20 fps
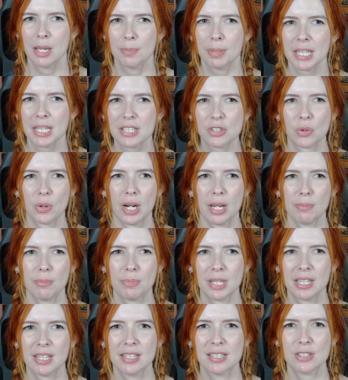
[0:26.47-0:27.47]
But that's all right
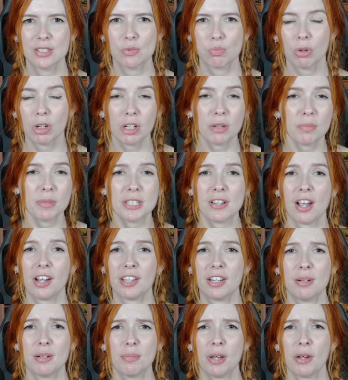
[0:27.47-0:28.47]
because we're going to be
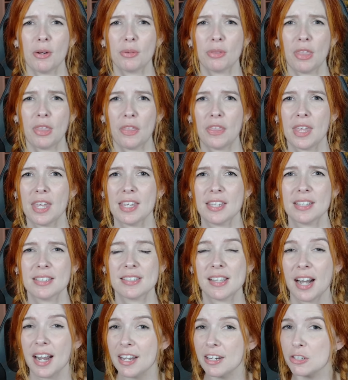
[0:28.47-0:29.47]
talking about the things
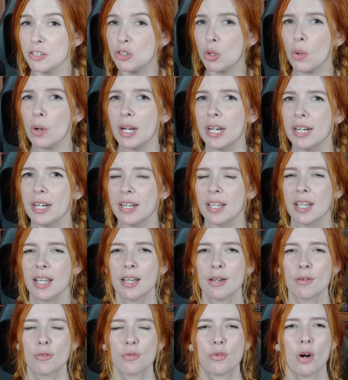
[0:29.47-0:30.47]
that I enjoyed
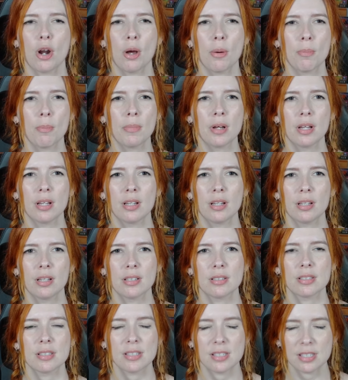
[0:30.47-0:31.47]
from
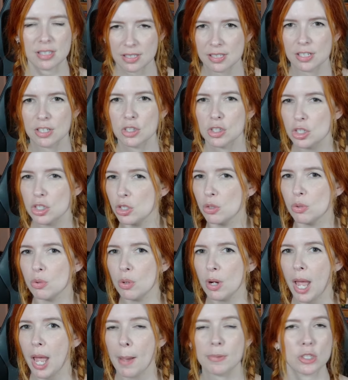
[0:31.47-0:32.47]
season
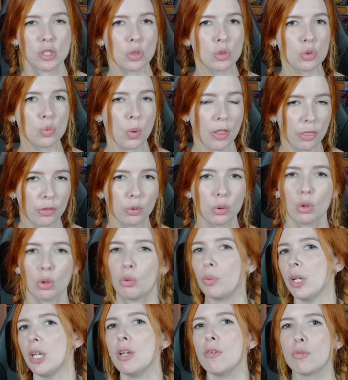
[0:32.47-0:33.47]
two, episodes one through
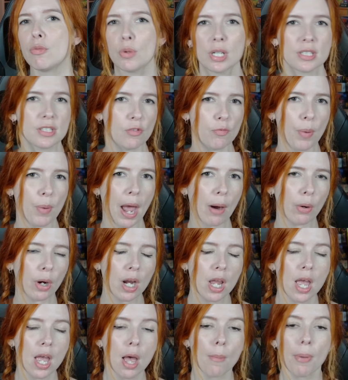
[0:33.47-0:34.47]
three of Rings of Power.
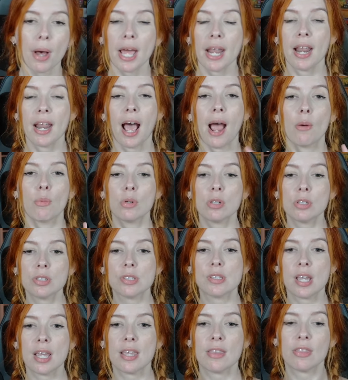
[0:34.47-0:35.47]
But I will
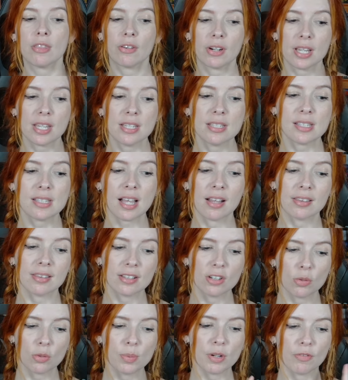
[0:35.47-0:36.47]
say there is a
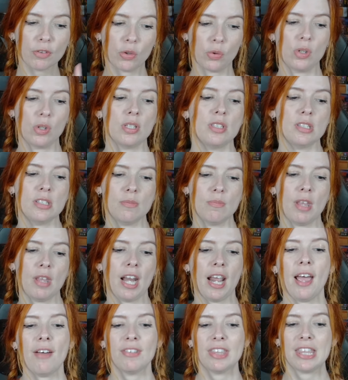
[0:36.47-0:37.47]
little bit of a criticism that
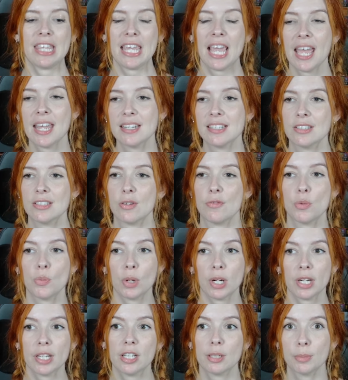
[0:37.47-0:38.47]
I have at the end. So if you
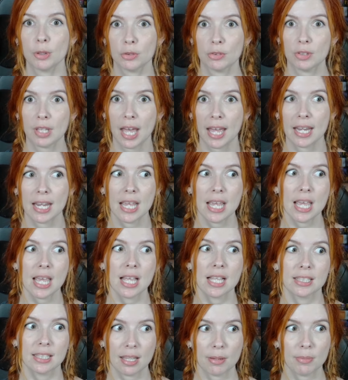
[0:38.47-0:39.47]
want to hear about that,
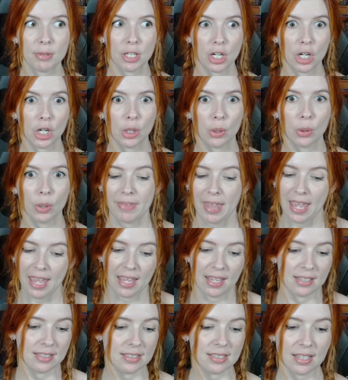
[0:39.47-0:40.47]
let me know
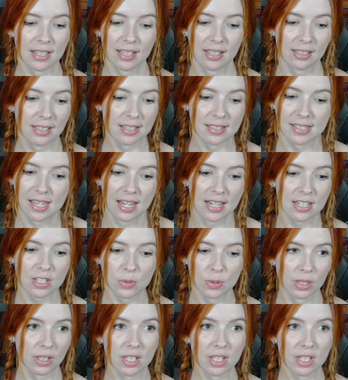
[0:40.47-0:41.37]
and uh, let's get into it.